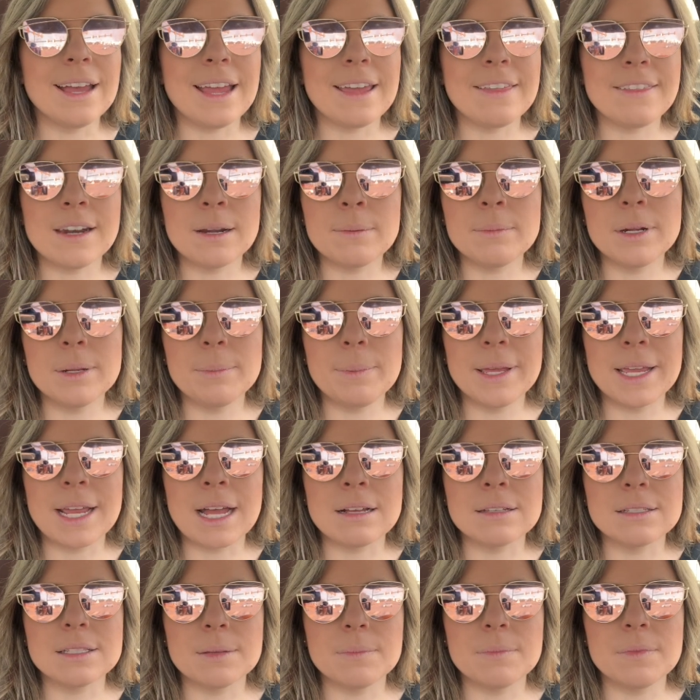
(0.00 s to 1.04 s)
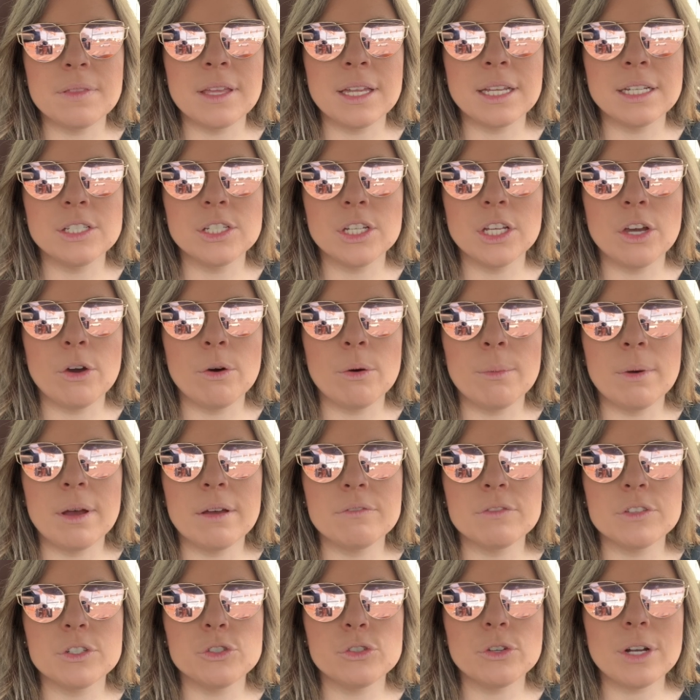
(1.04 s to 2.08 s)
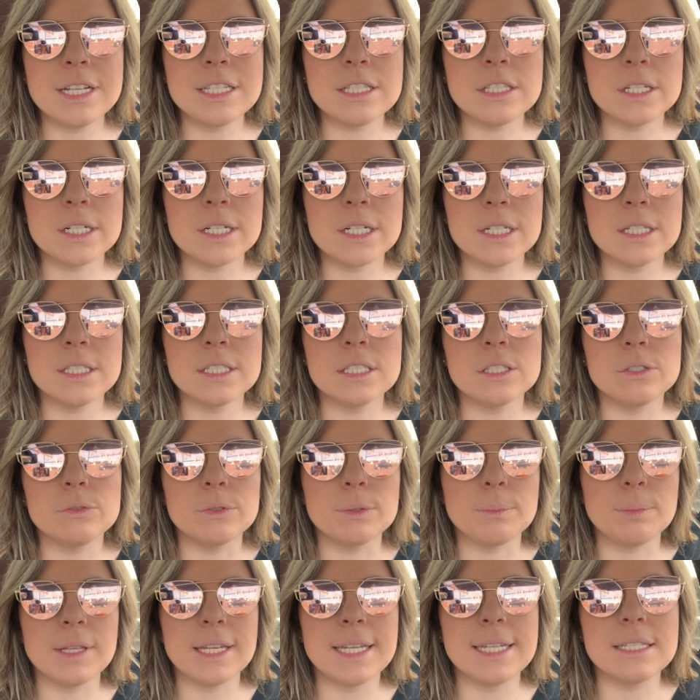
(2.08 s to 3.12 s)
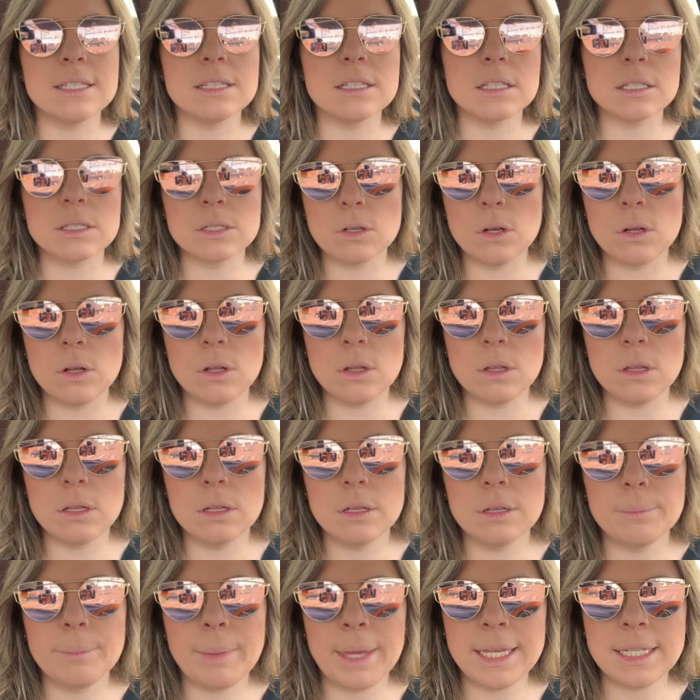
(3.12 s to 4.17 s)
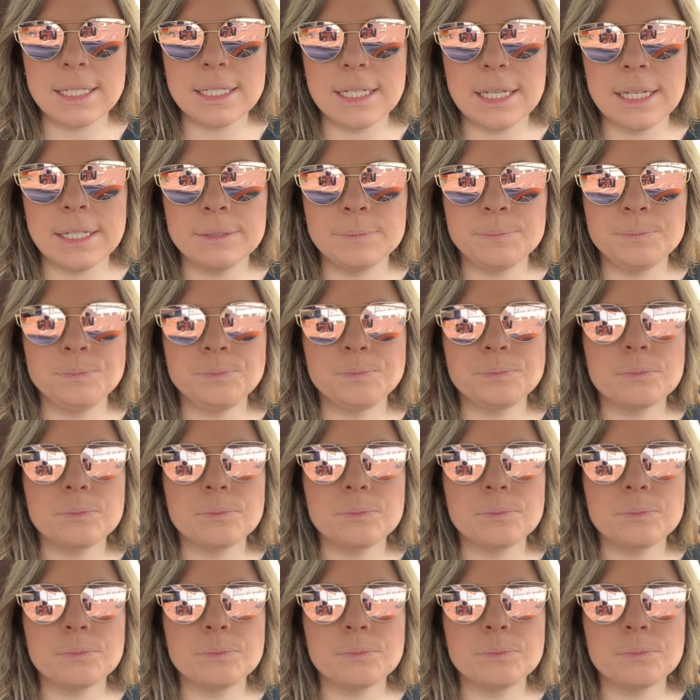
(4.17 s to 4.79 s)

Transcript: And then I'm going to pick out something to go above the dresser to replace the skull painting,